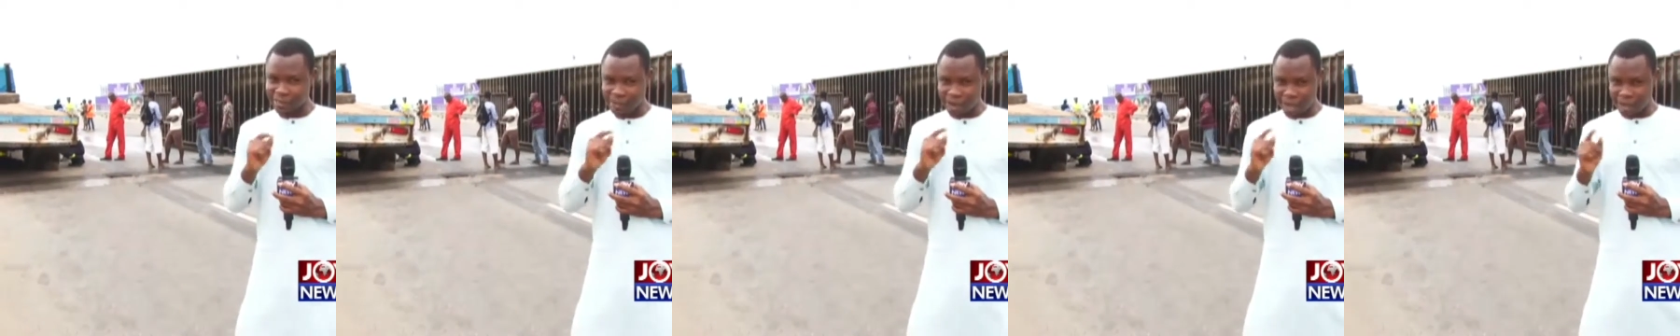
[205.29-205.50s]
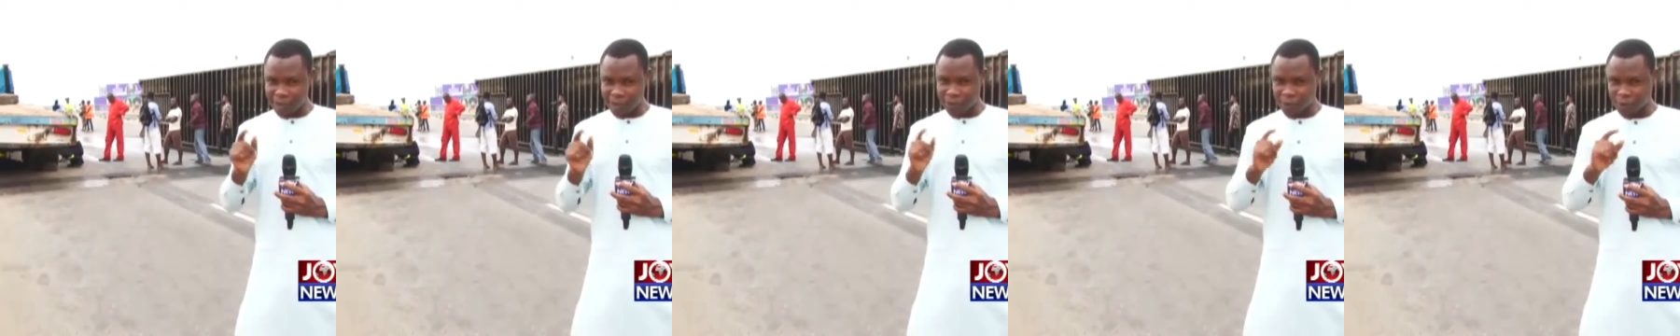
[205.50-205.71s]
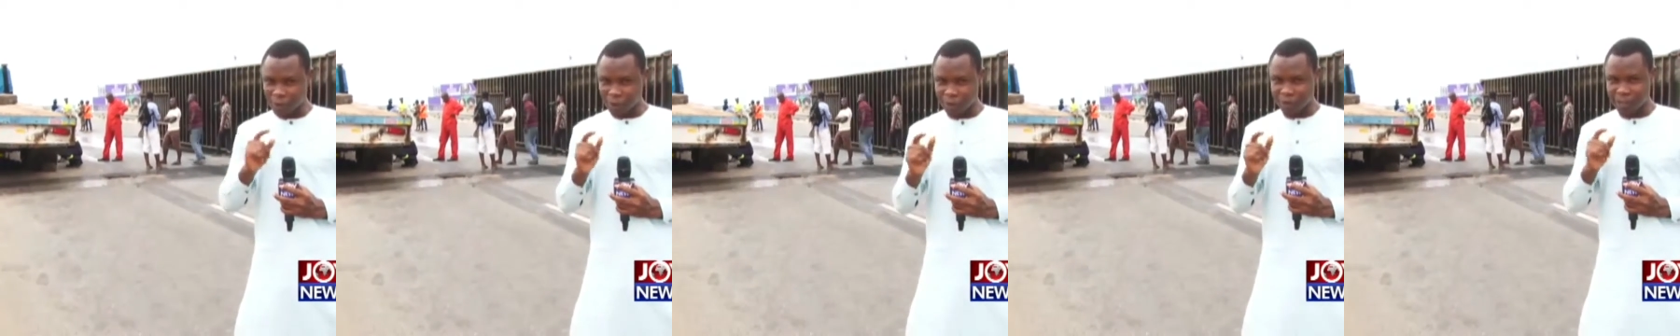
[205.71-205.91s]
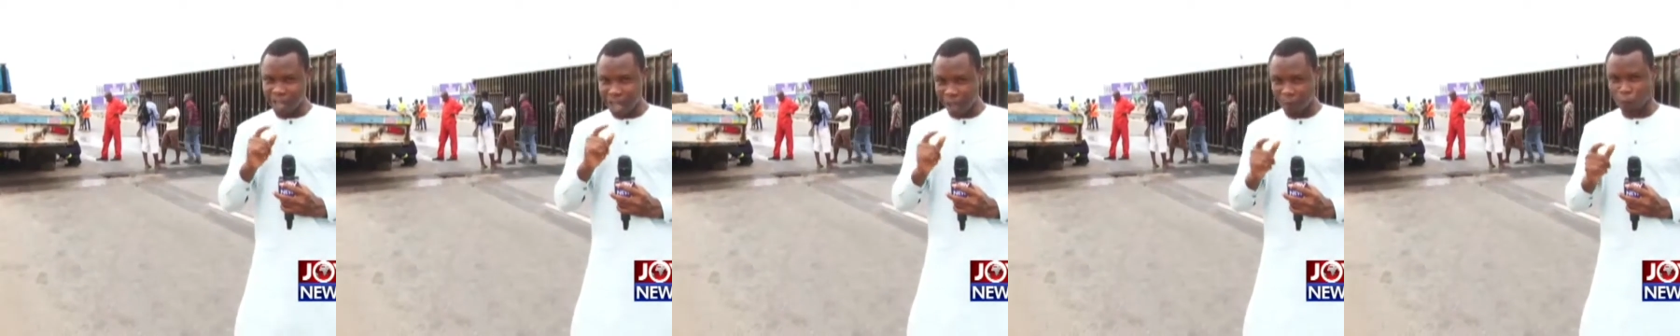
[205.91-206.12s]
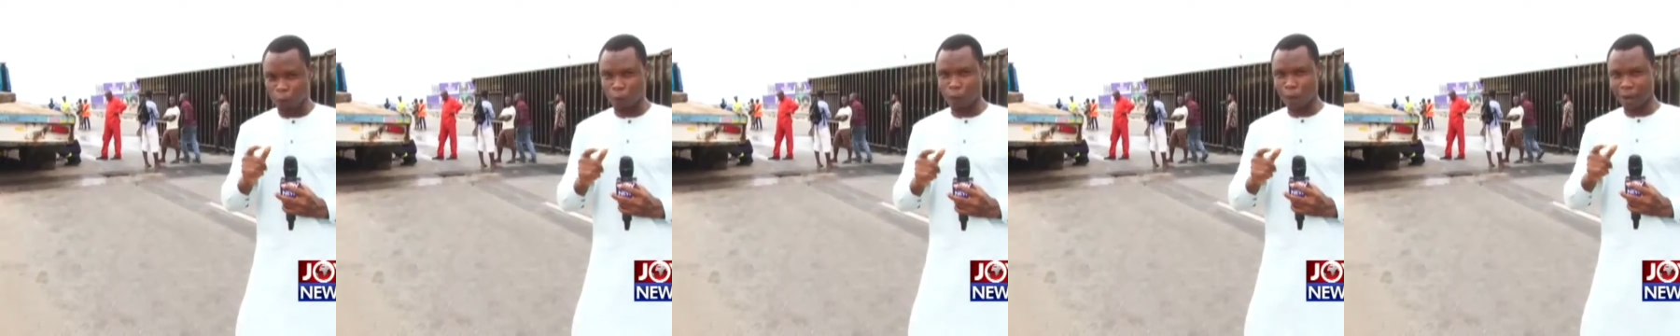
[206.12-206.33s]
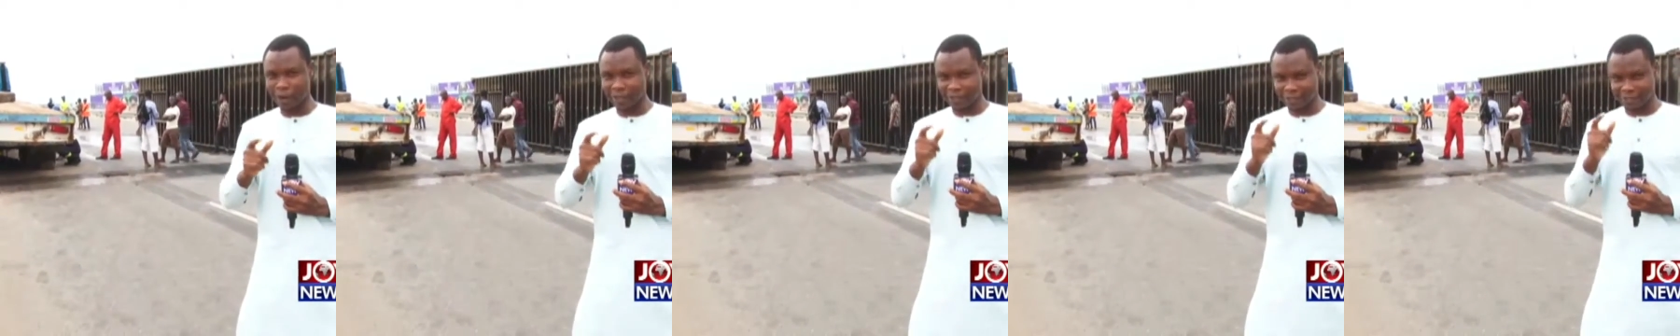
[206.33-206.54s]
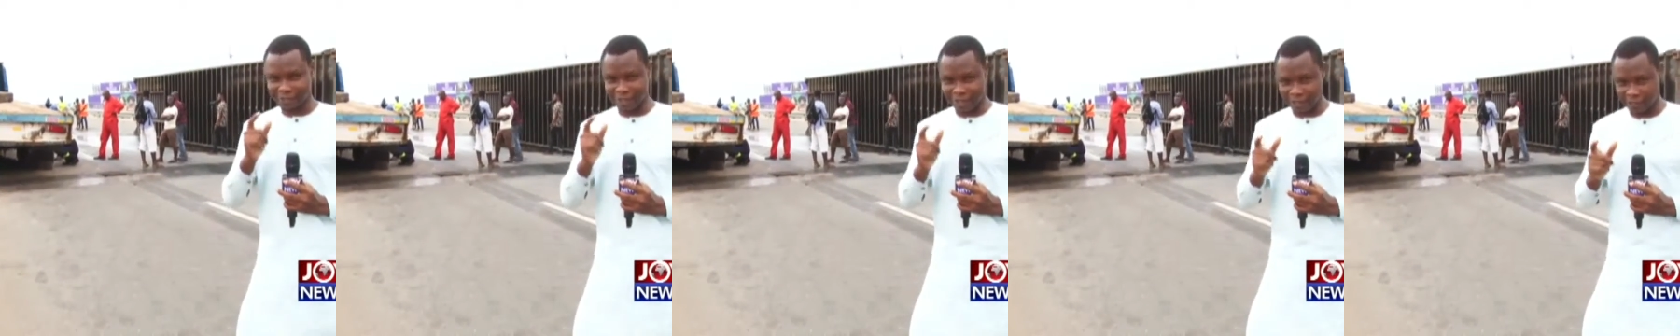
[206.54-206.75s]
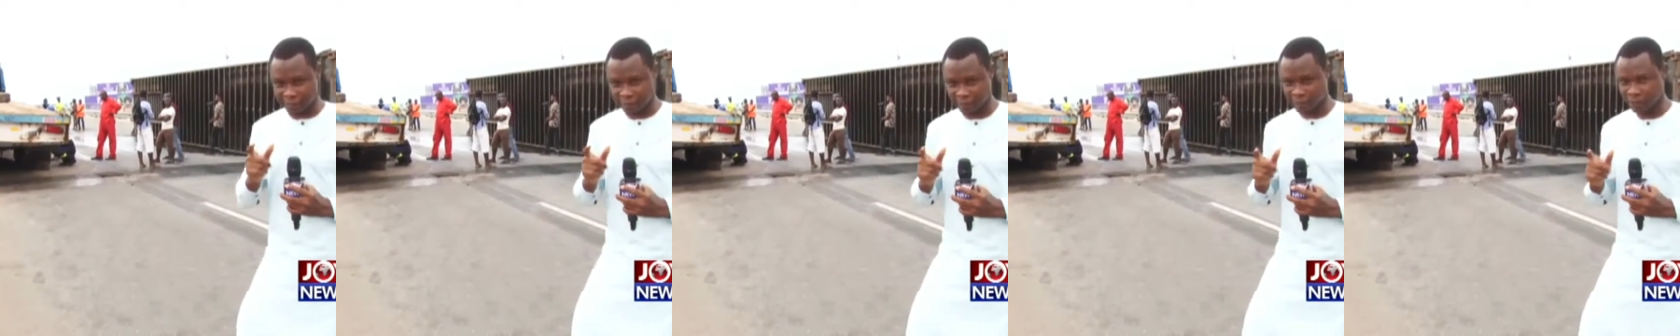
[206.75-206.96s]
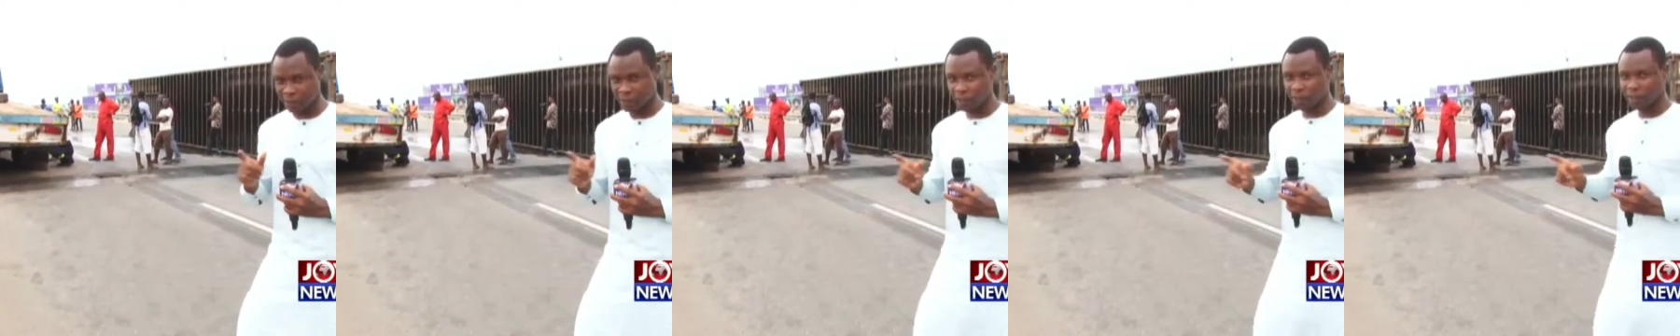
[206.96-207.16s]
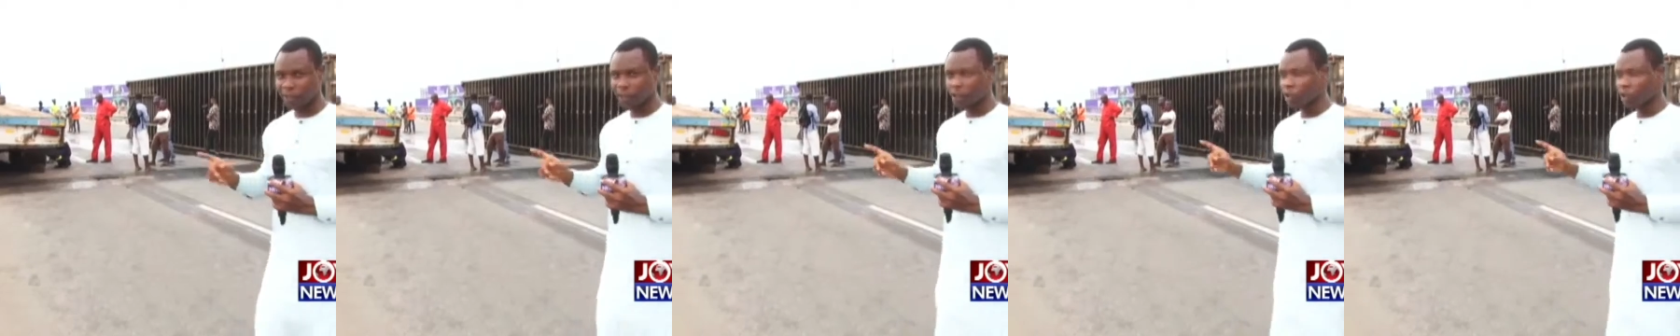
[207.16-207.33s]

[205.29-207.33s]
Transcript: does not have what it takes